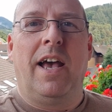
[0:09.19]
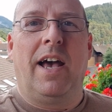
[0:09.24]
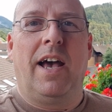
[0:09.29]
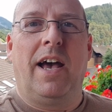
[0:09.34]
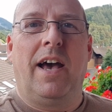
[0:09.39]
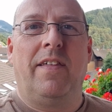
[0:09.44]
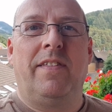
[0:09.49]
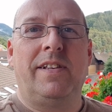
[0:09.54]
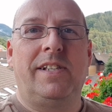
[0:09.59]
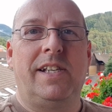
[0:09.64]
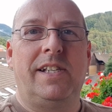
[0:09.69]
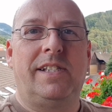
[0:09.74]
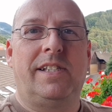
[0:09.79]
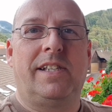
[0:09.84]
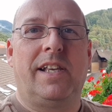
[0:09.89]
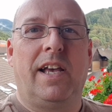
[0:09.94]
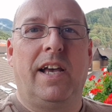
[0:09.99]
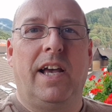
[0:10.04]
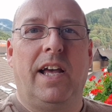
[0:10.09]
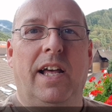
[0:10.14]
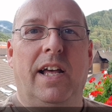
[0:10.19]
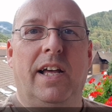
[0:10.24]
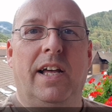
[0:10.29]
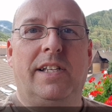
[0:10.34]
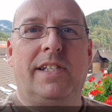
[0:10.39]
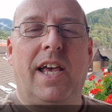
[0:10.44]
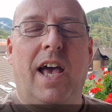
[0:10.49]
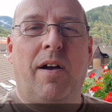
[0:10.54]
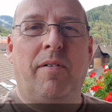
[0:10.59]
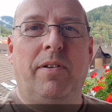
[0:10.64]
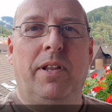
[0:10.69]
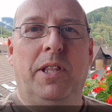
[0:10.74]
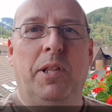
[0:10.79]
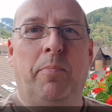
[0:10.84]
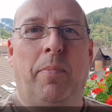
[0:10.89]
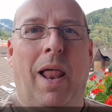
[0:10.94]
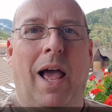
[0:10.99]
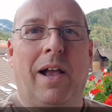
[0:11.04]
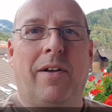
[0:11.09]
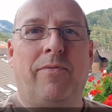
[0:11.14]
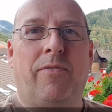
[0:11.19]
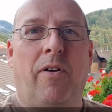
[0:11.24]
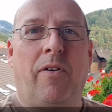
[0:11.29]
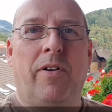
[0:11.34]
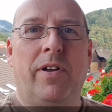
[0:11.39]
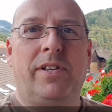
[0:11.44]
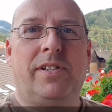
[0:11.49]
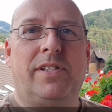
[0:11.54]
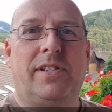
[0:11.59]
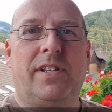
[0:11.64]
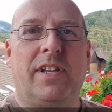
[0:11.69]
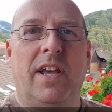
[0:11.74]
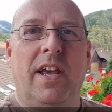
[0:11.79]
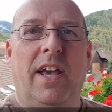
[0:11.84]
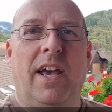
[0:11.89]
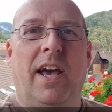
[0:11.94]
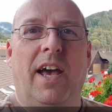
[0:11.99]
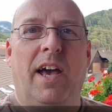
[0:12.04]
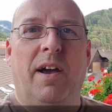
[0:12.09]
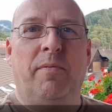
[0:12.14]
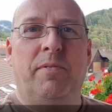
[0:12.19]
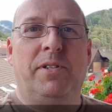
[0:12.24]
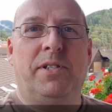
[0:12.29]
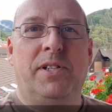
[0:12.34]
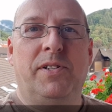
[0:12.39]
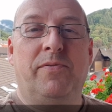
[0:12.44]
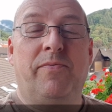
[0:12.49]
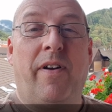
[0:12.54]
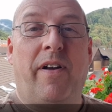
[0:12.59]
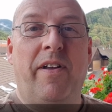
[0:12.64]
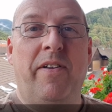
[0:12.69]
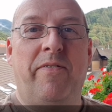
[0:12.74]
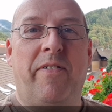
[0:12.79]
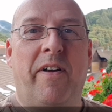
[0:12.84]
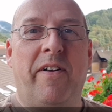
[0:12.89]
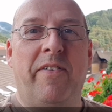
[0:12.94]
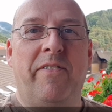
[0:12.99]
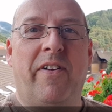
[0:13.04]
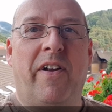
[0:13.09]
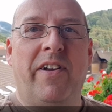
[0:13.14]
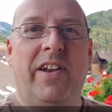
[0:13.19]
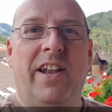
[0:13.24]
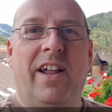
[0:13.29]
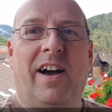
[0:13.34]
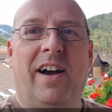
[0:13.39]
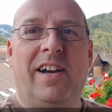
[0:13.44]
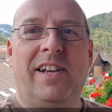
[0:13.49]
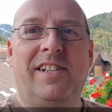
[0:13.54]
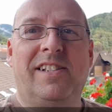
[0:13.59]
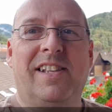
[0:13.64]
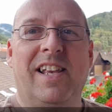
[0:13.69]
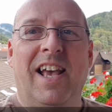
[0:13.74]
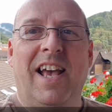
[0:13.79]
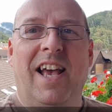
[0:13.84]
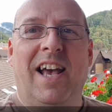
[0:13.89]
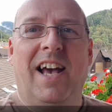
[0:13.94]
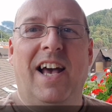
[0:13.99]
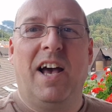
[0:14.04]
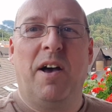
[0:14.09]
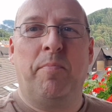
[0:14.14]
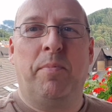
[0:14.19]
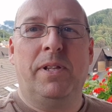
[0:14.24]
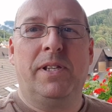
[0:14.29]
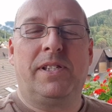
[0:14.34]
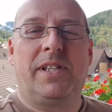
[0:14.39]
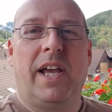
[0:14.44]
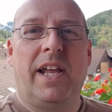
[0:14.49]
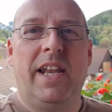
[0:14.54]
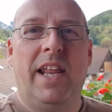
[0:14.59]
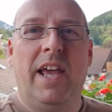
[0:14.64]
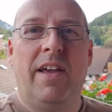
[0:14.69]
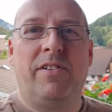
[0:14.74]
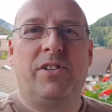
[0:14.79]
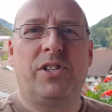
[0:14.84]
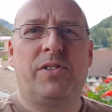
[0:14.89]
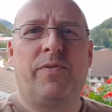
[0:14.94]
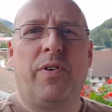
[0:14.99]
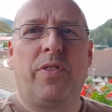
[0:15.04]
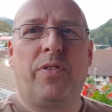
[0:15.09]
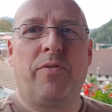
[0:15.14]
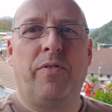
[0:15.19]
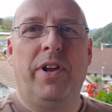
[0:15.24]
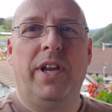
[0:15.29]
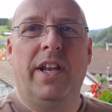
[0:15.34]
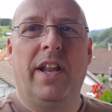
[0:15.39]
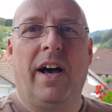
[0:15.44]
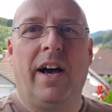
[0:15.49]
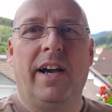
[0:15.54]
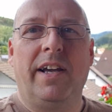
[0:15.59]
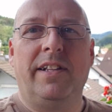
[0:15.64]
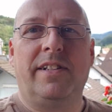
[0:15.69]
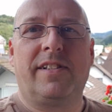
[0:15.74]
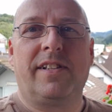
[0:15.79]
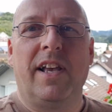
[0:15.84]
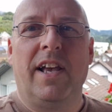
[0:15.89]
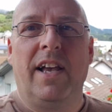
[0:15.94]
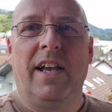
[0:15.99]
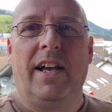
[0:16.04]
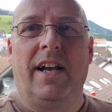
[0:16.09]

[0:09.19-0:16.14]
This is a town in the Black Forest which is very, very, very nice. I've been staying here just for 3 nights.